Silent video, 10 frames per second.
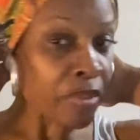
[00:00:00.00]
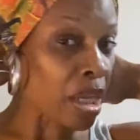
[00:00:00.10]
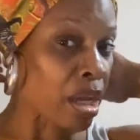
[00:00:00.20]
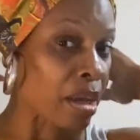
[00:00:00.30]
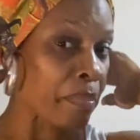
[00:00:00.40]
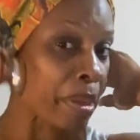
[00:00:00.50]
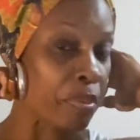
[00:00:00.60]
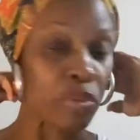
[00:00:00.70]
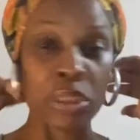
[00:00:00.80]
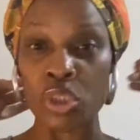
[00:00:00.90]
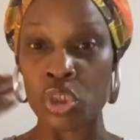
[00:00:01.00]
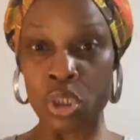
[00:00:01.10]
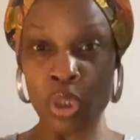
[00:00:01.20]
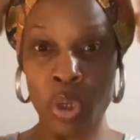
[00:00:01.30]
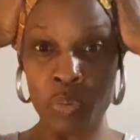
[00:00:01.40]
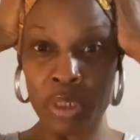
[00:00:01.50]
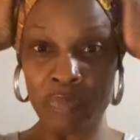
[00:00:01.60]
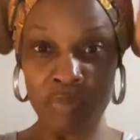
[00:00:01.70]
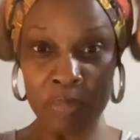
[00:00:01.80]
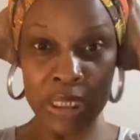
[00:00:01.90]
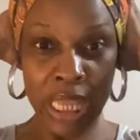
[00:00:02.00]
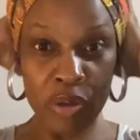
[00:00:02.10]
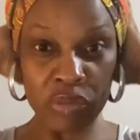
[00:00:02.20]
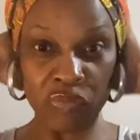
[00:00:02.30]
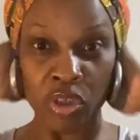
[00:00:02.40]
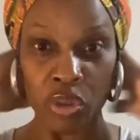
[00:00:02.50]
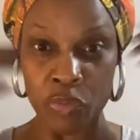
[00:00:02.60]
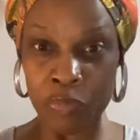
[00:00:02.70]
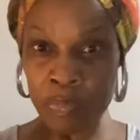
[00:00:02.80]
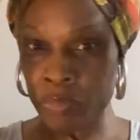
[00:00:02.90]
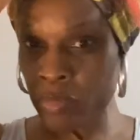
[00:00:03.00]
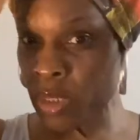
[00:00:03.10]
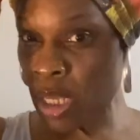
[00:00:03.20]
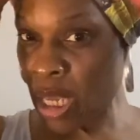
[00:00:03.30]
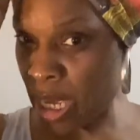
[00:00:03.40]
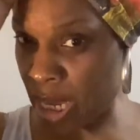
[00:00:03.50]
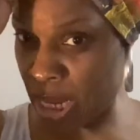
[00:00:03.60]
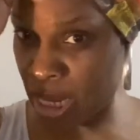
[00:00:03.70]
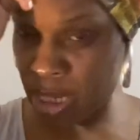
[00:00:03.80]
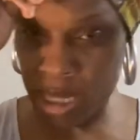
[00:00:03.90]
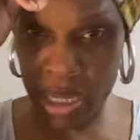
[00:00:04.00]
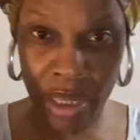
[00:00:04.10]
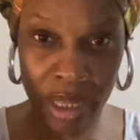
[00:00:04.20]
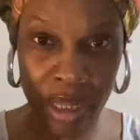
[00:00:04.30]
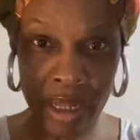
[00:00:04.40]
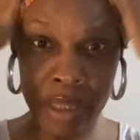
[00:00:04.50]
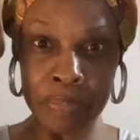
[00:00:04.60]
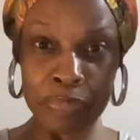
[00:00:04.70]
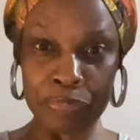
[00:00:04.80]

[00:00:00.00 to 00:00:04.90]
uh, my beautician Coney from Styles for You. And yeah, uh,